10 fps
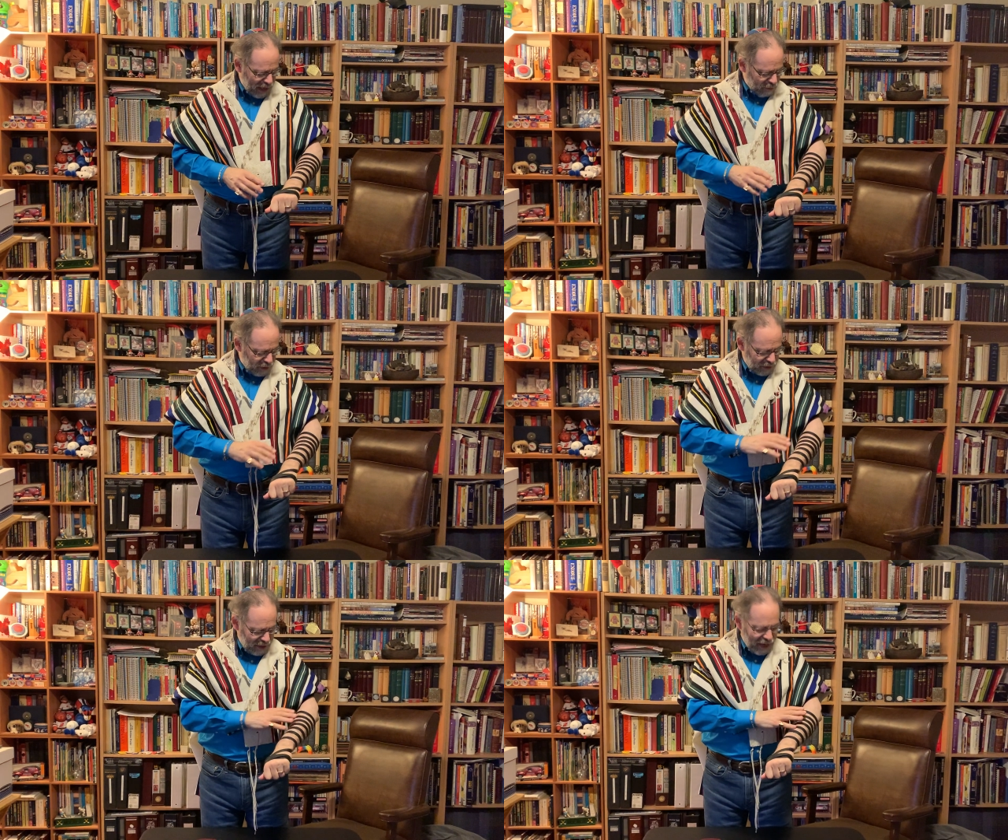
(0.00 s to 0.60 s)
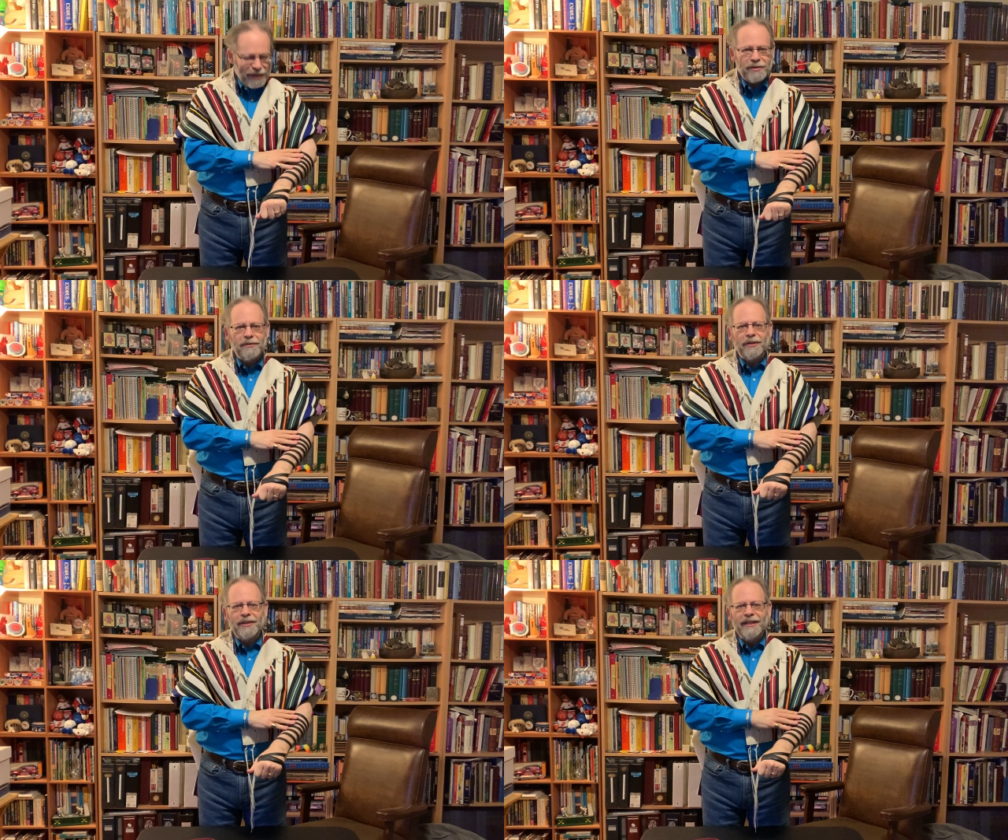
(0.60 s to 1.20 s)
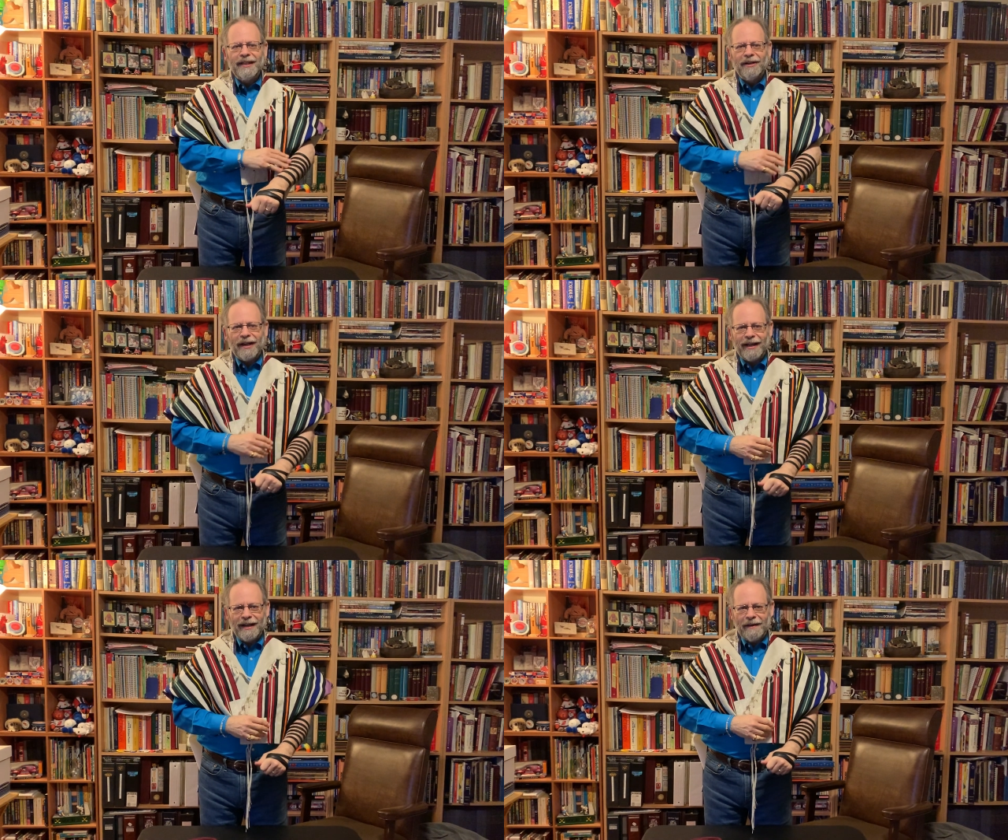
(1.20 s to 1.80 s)
I was in high school,
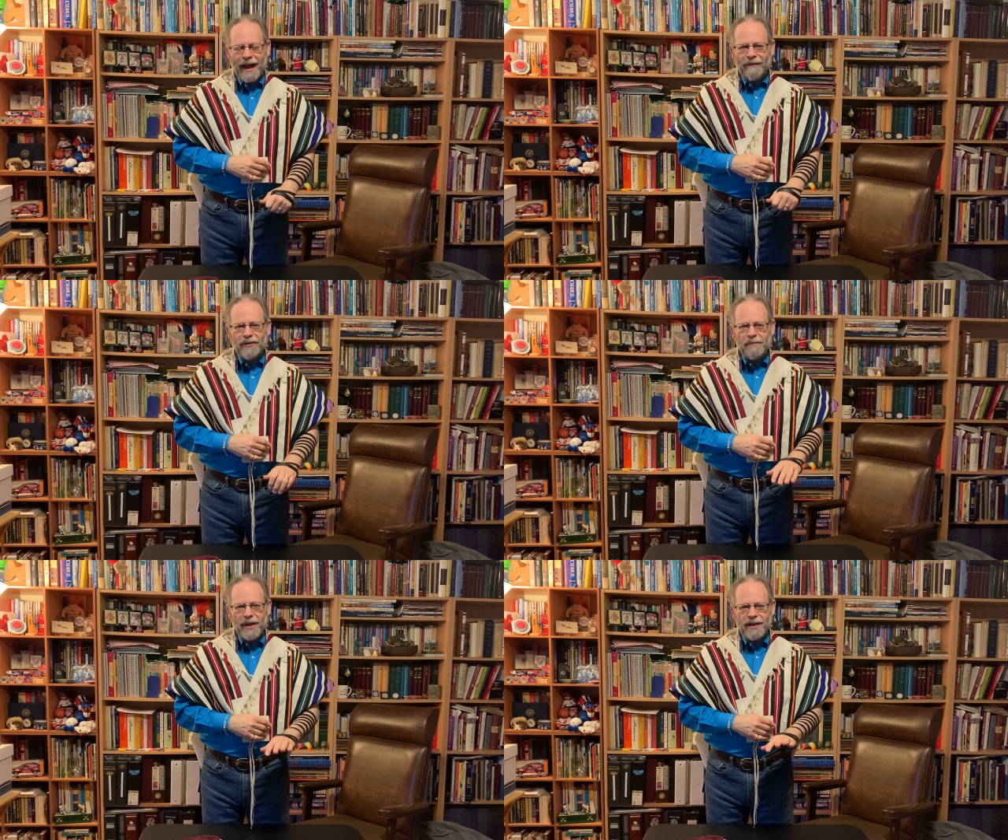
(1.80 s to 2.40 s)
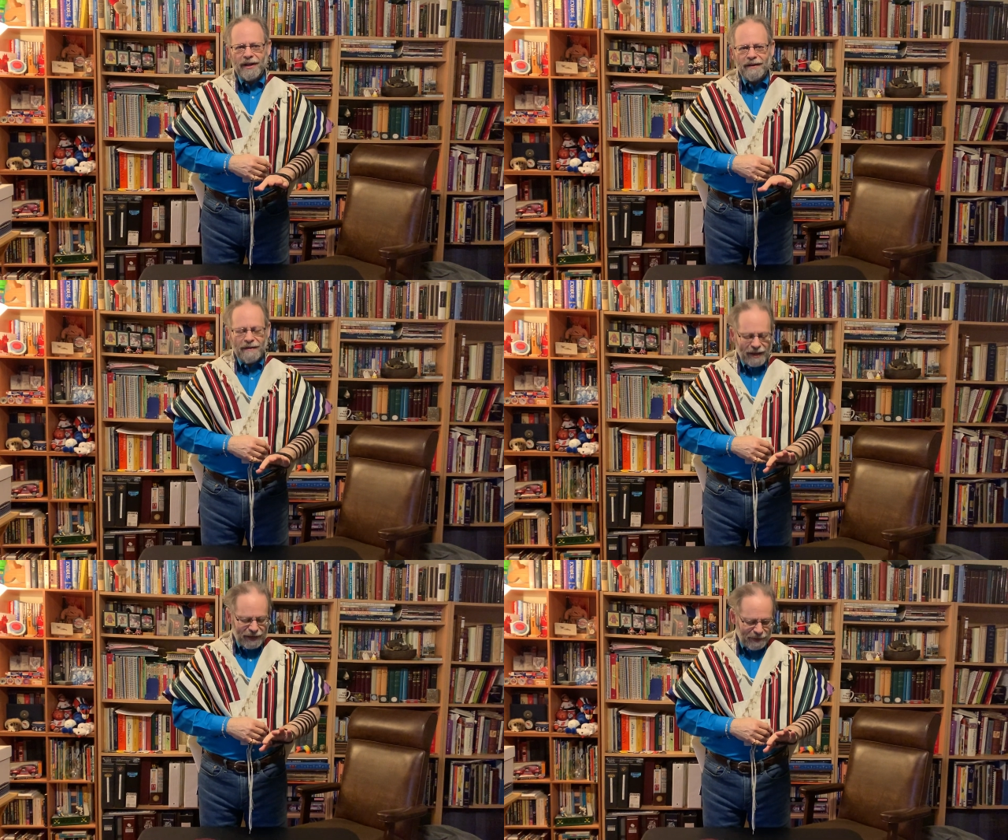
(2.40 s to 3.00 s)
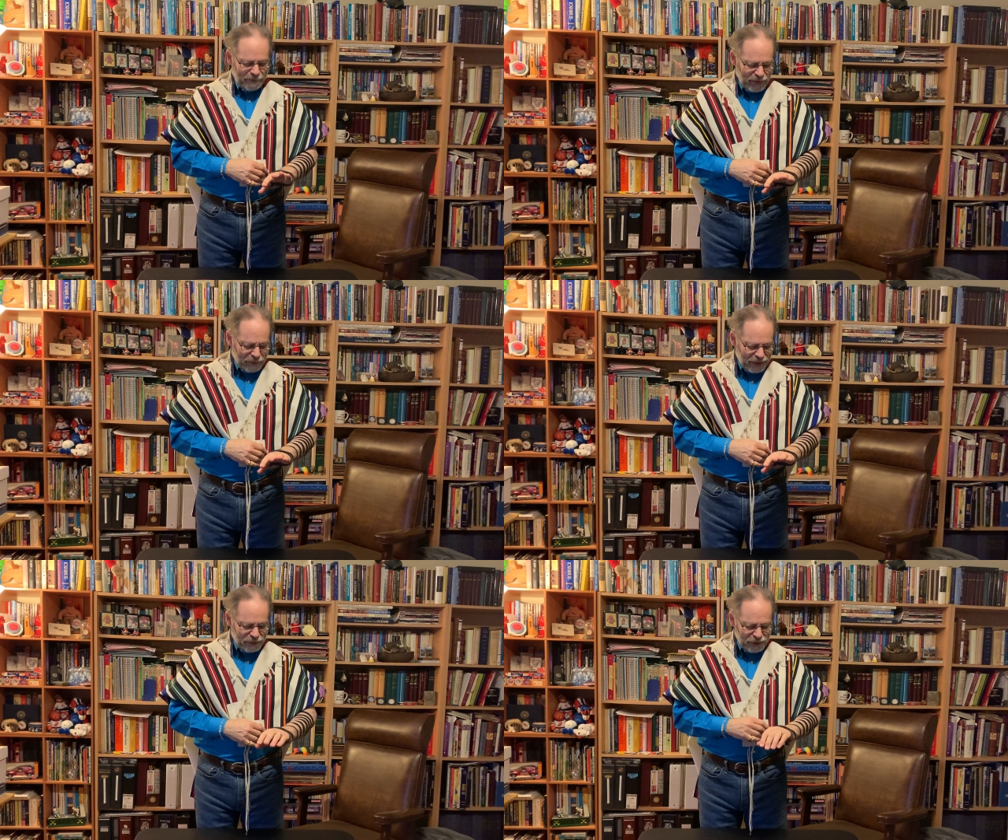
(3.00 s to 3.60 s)
after Minyan, I
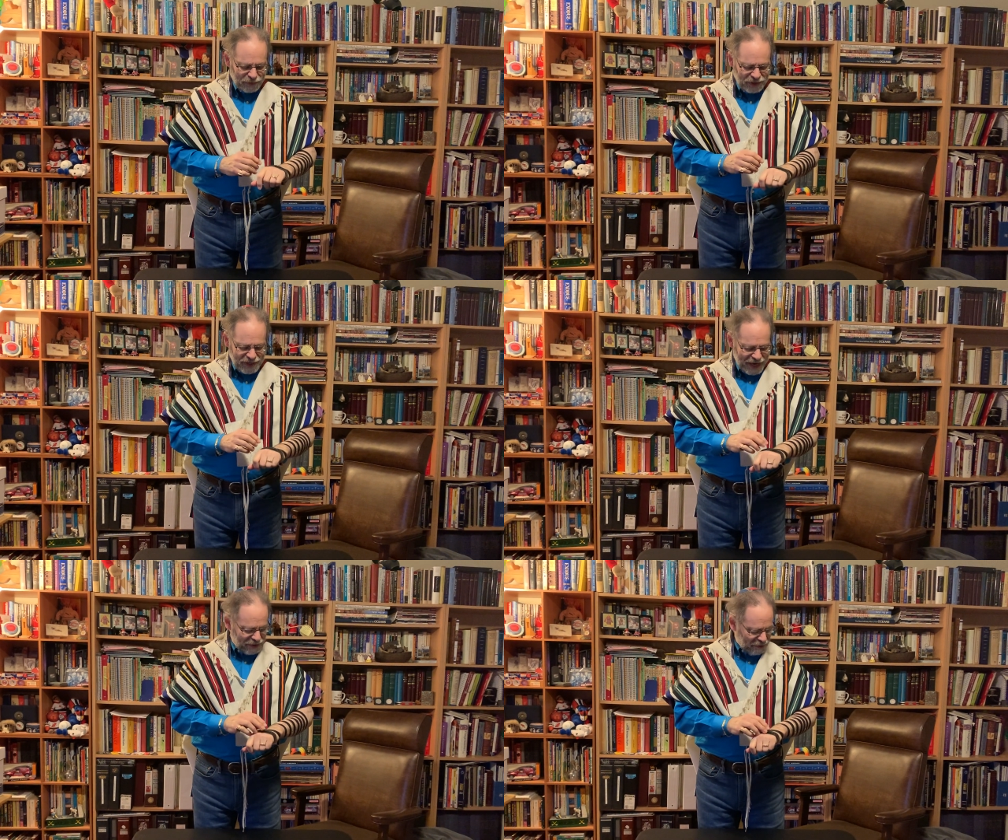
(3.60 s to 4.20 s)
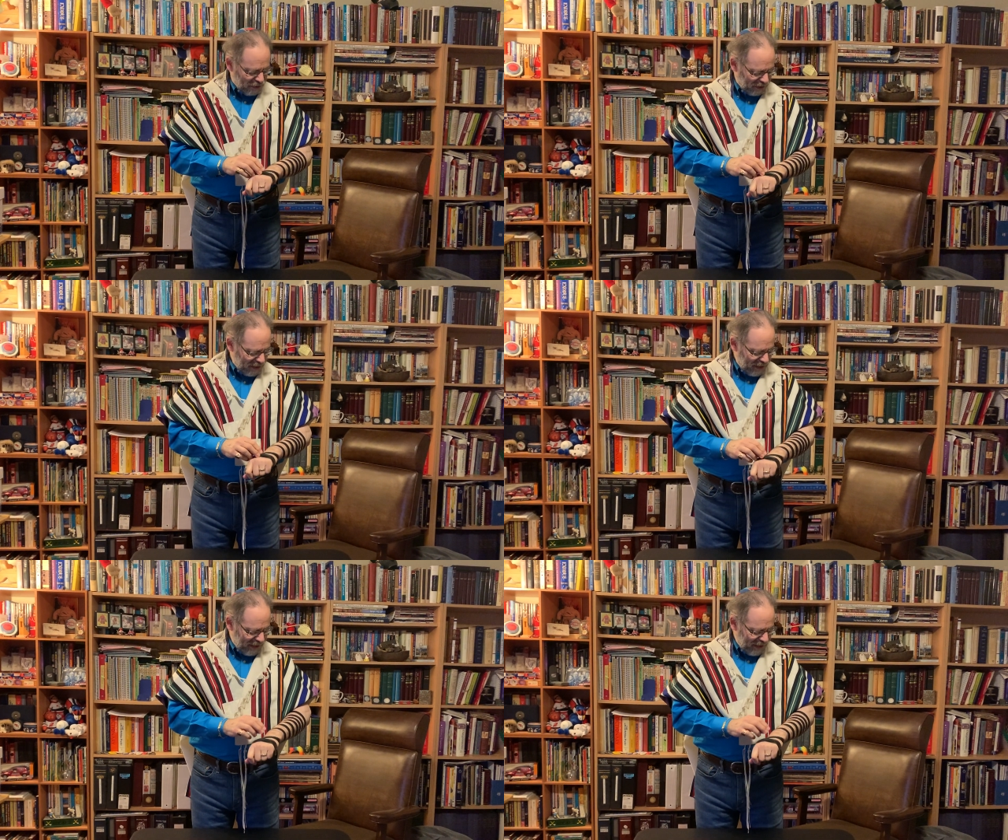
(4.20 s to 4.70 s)
went to a Jewish day school.